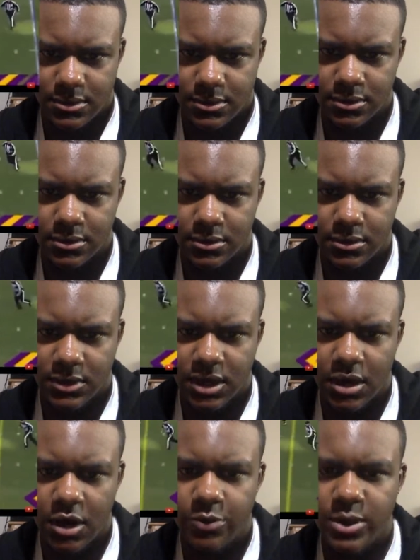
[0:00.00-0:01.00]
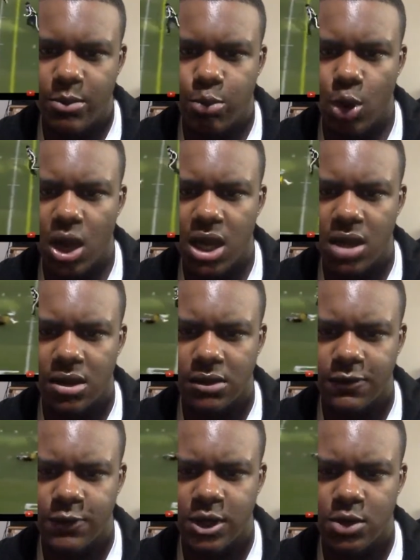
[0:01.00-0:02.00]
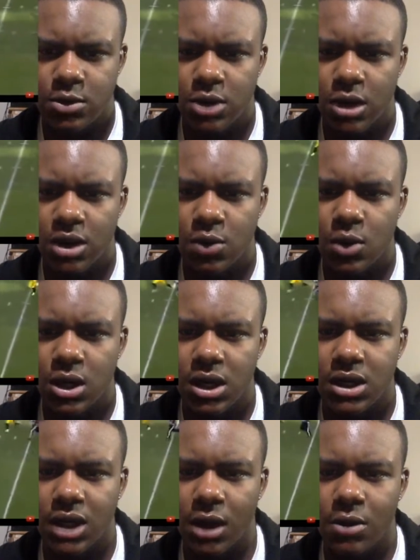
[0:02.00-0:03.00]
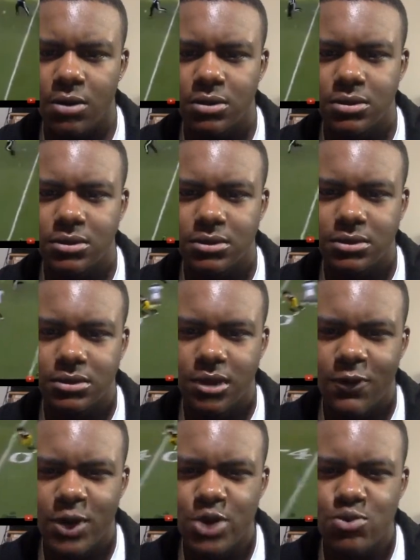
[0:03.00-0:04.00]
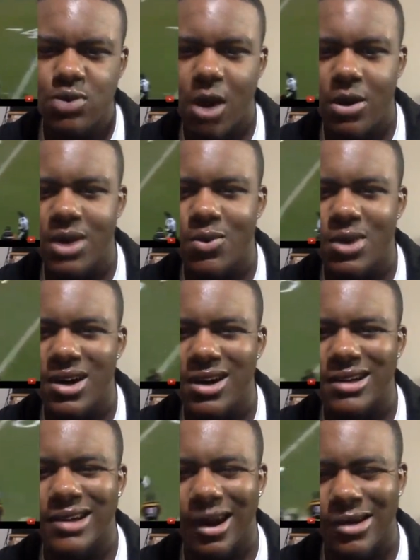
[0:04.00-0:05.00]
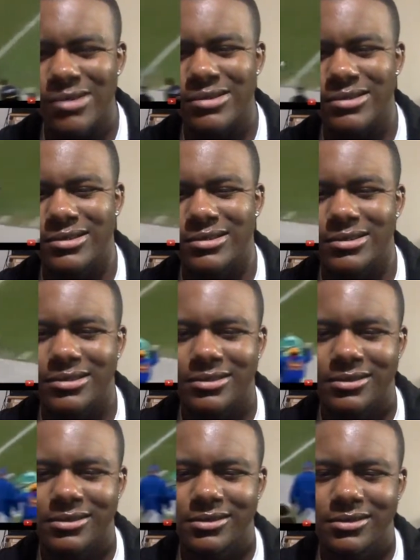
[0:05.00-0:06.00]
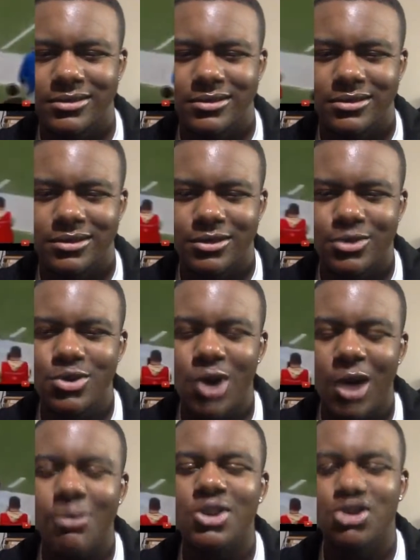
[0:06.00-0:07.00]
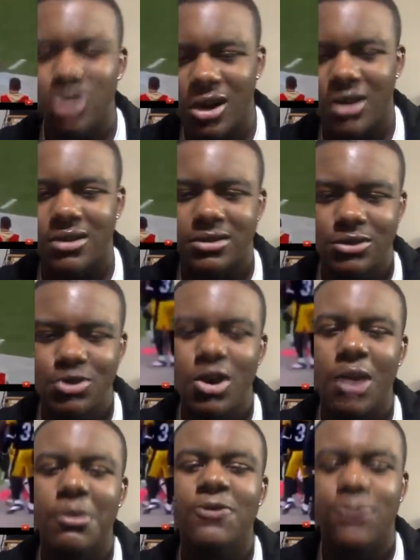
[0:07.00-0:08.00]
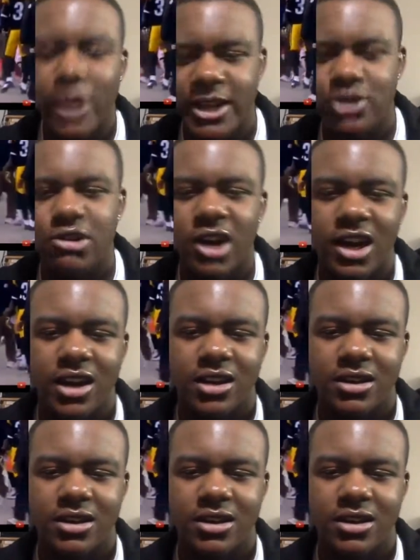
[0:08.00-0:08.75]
Mm, get off me, boy. Freaking thought they were a dog. Freaking thought they were a dog. You know I'm a truck. You know I'm a freight train.